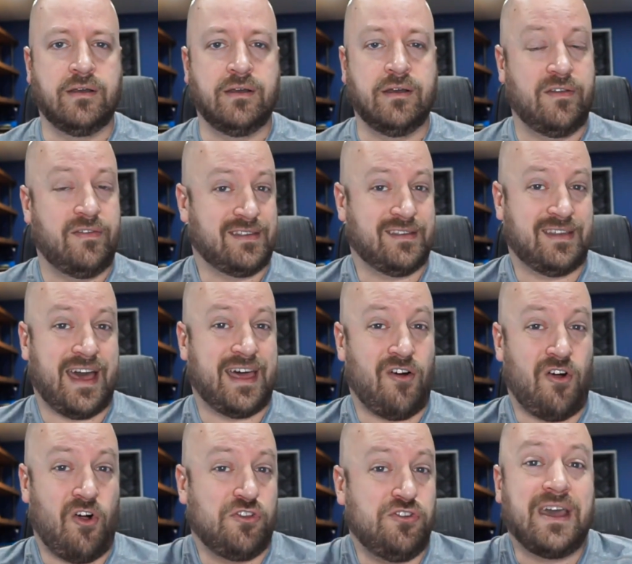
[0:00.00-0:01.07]
That's kind of
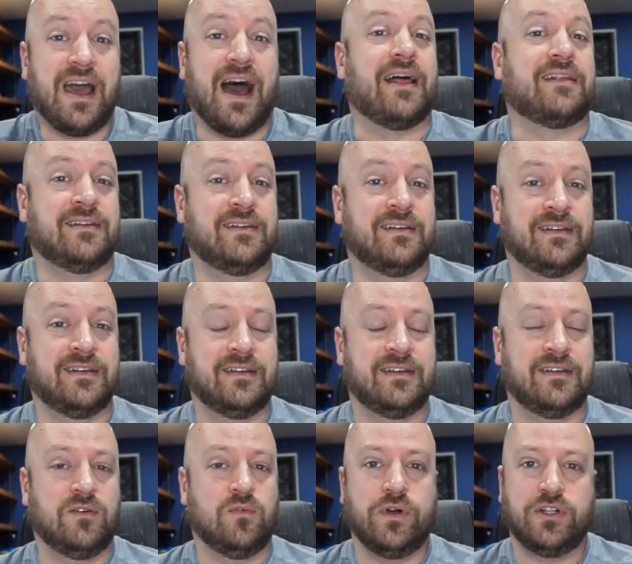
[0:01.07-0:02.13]
all you got,
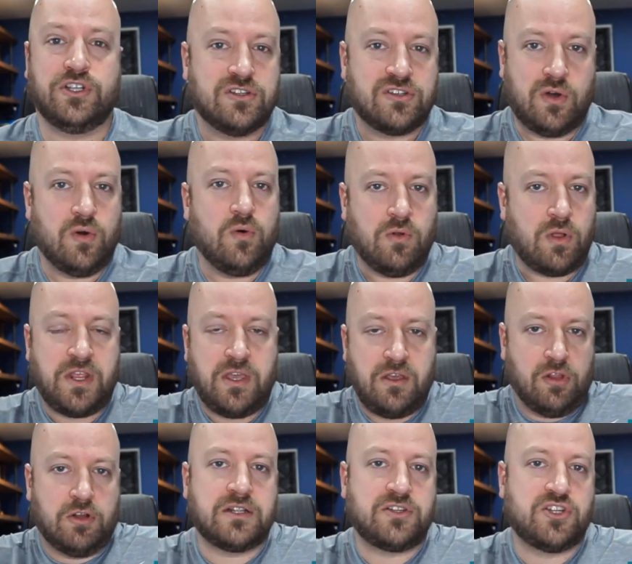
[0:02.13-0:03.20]
which is cool. I mean, you
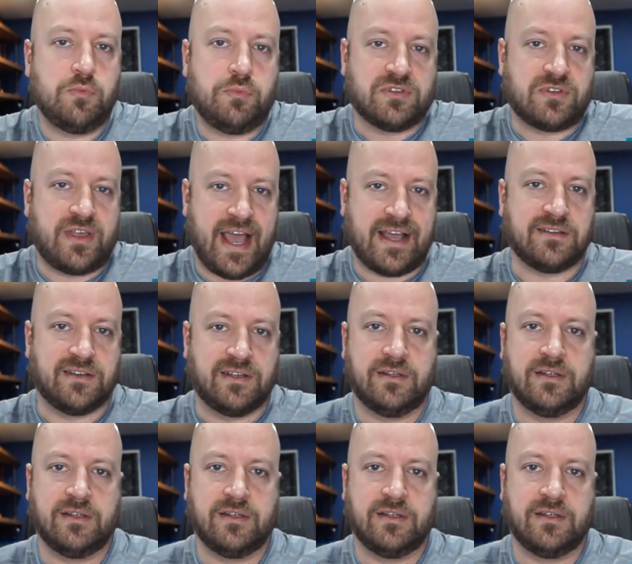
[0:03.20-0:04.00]
learn about tuples. Excellent.